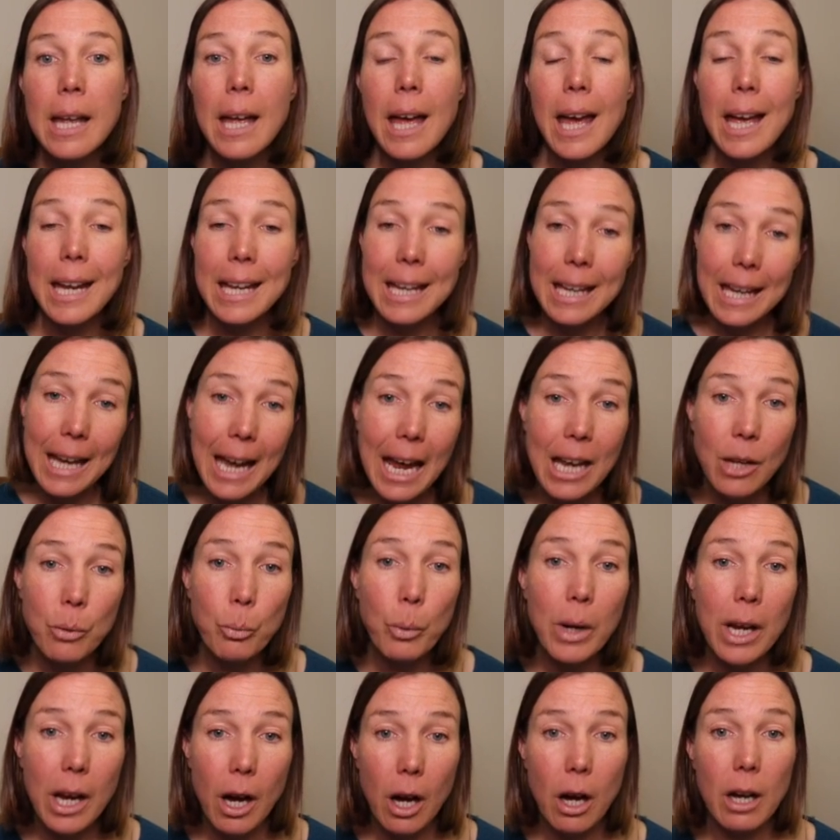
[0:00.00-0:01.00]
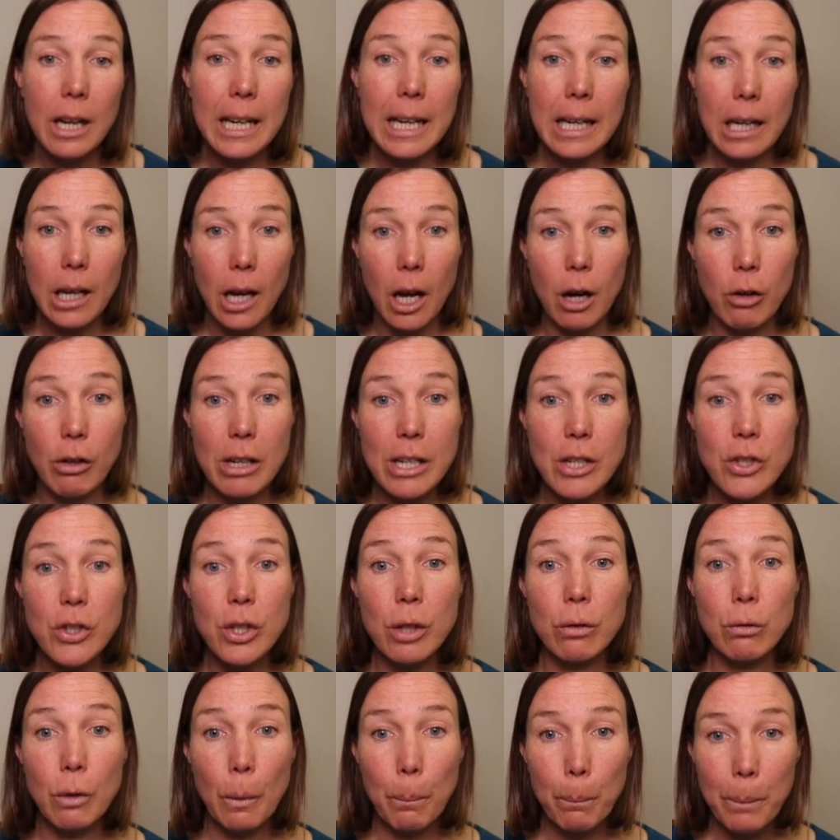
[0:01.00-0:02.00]
Again, we are encouraged
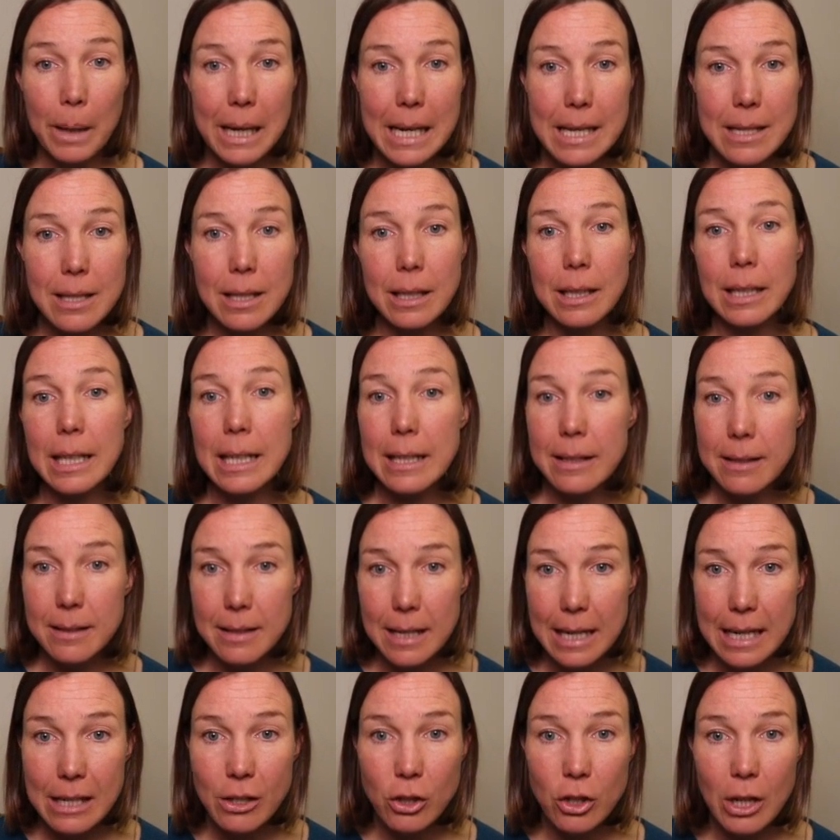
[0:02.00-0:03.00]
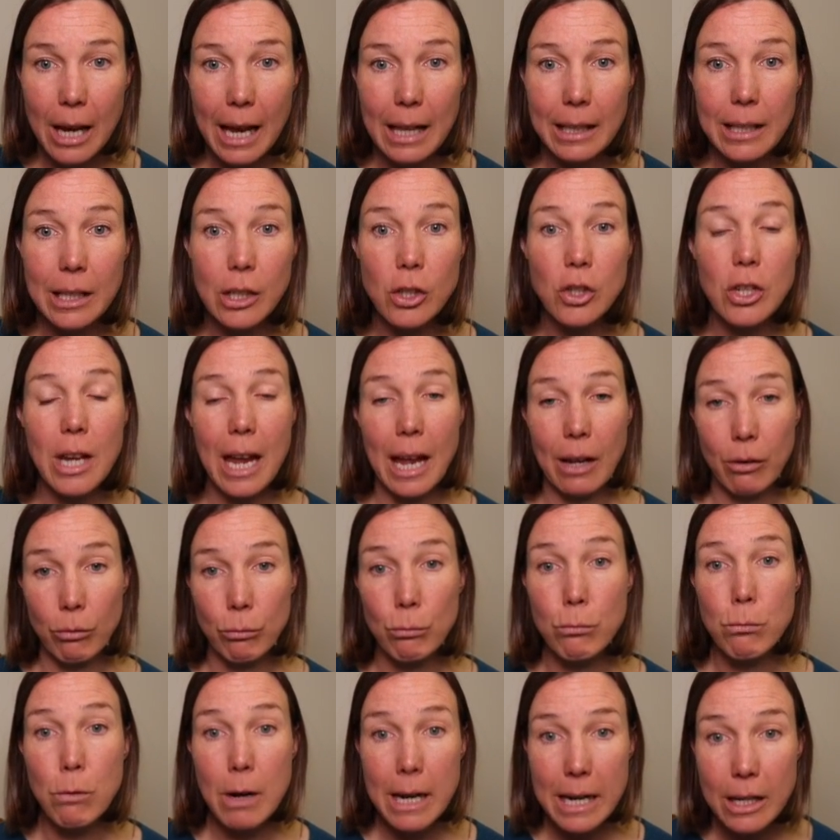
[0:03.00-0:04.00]
to repeatedly de-challenge
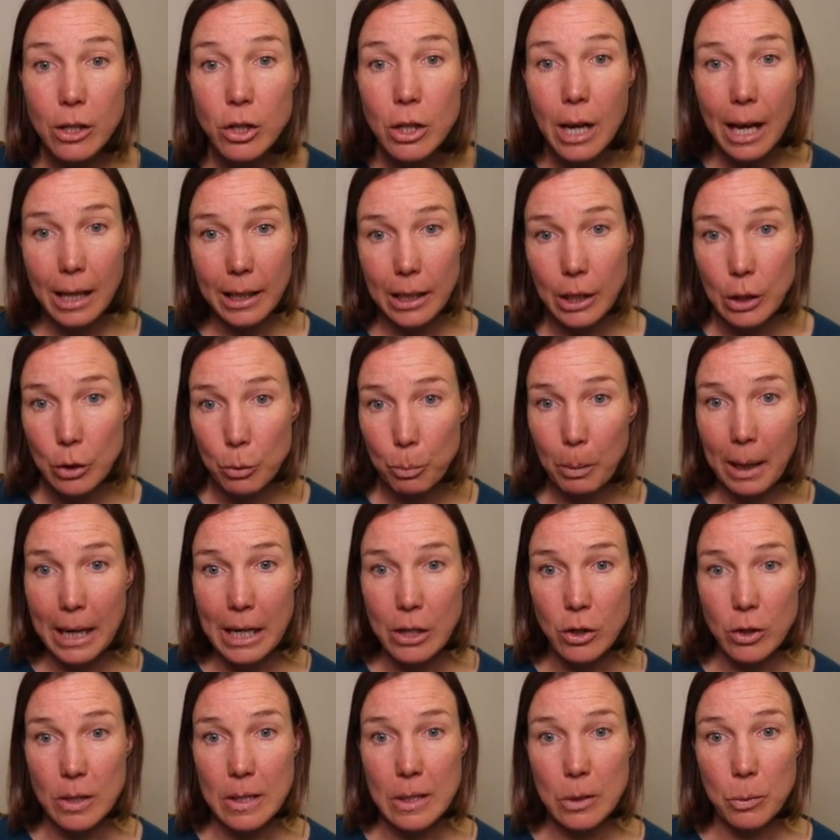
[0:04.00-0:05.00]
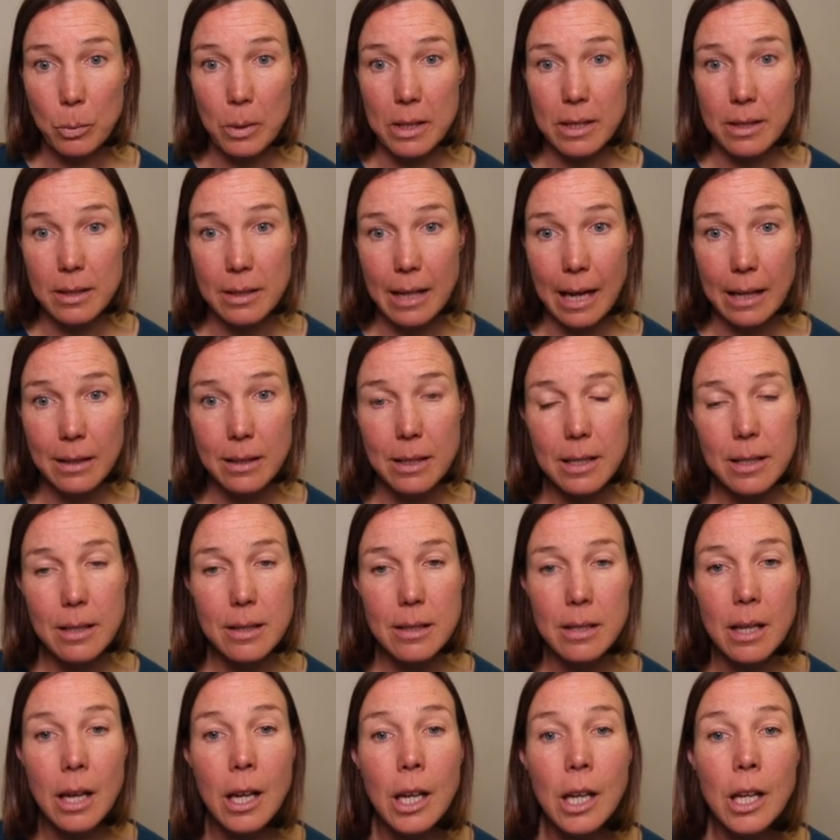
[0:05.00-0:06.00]
and re-challenge patients with
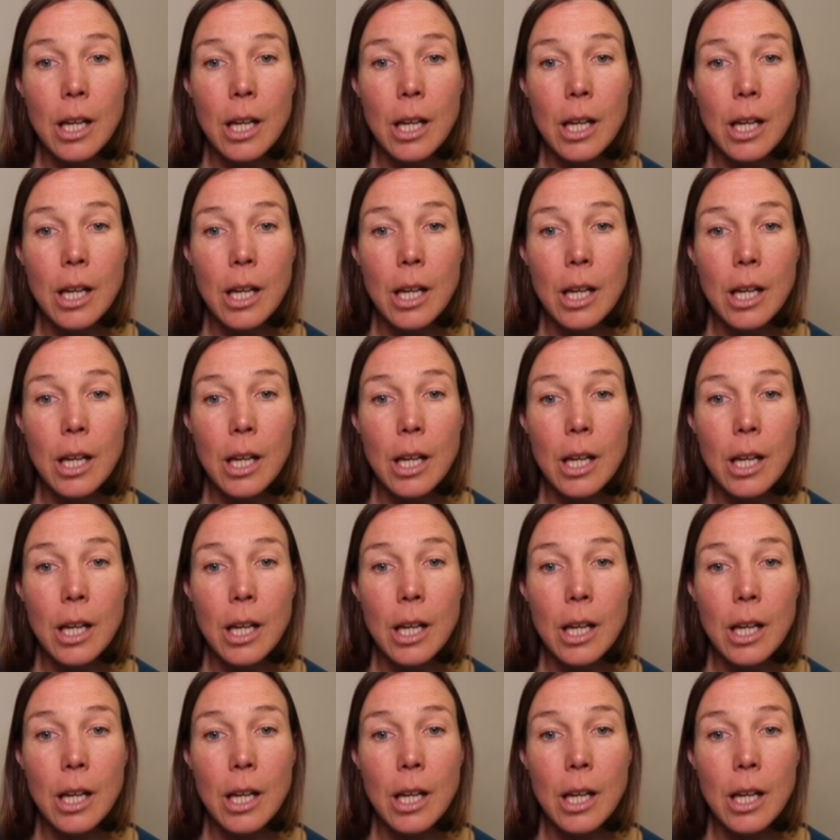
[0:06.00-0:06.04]
statins